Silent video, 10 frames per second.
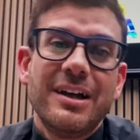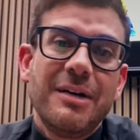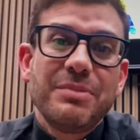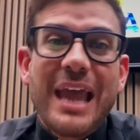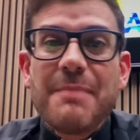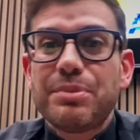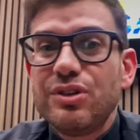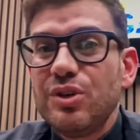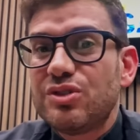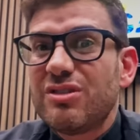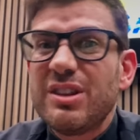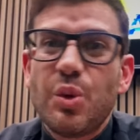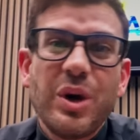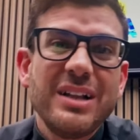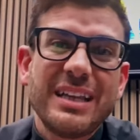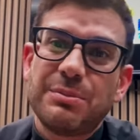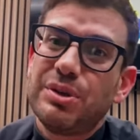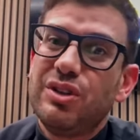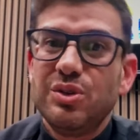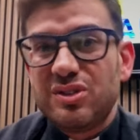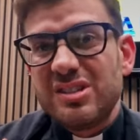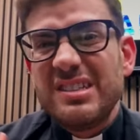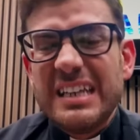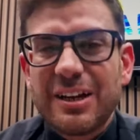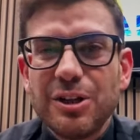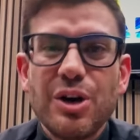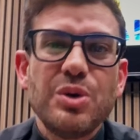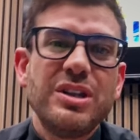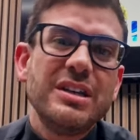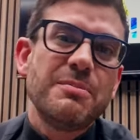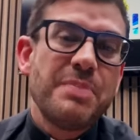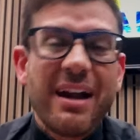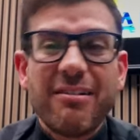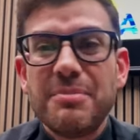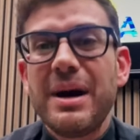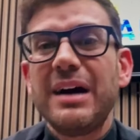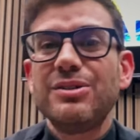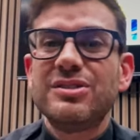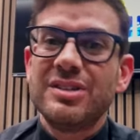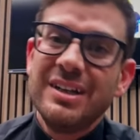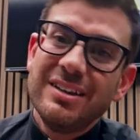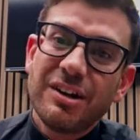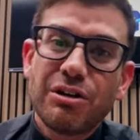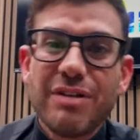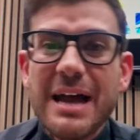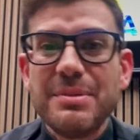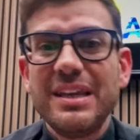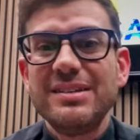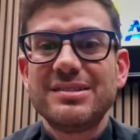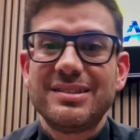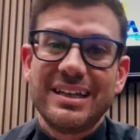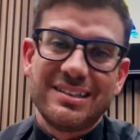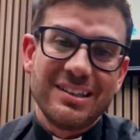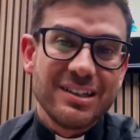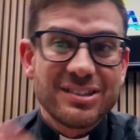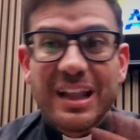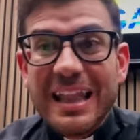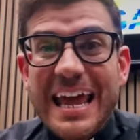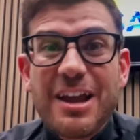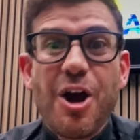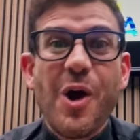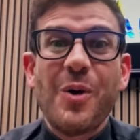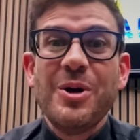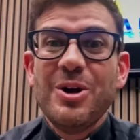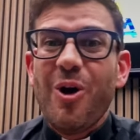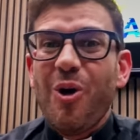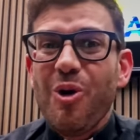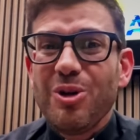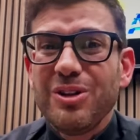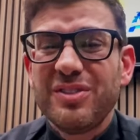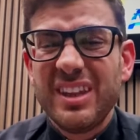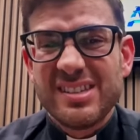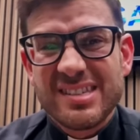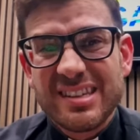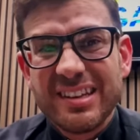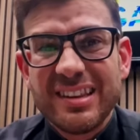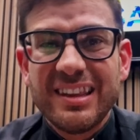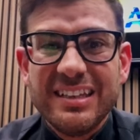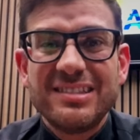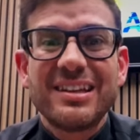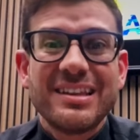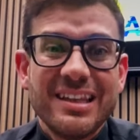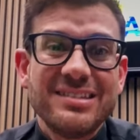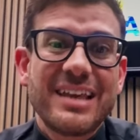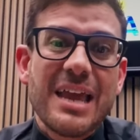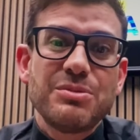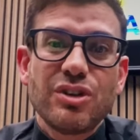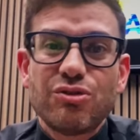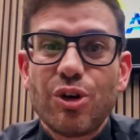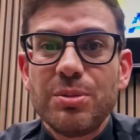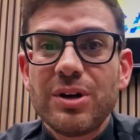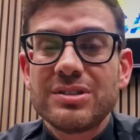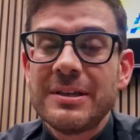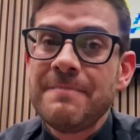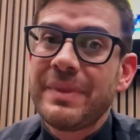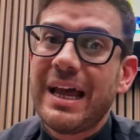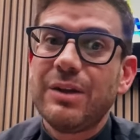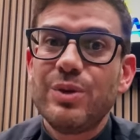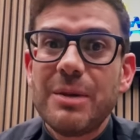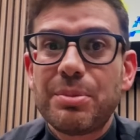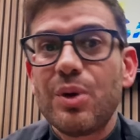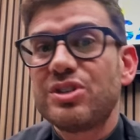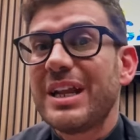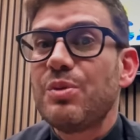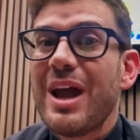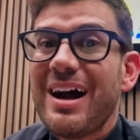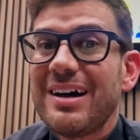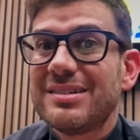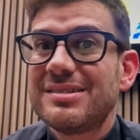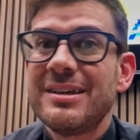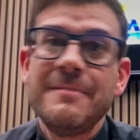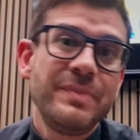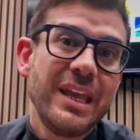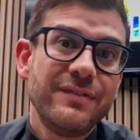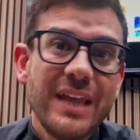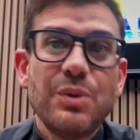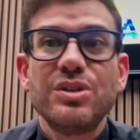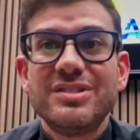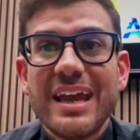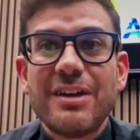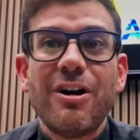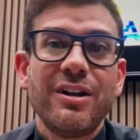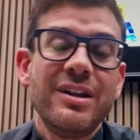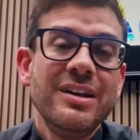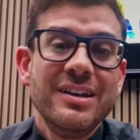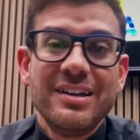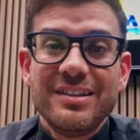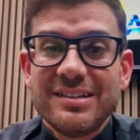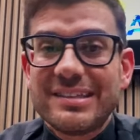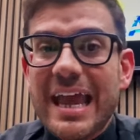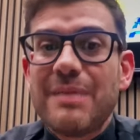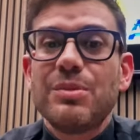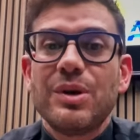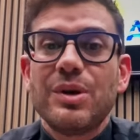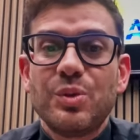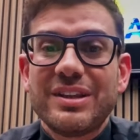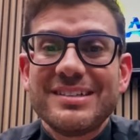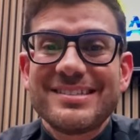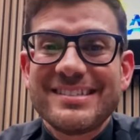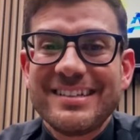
game producer in the world that produces Nickelodeon, Paramount, the Grammys, that does Lego, all of this, these games on Roblox. And we approached and we asked if they would take on this game with us.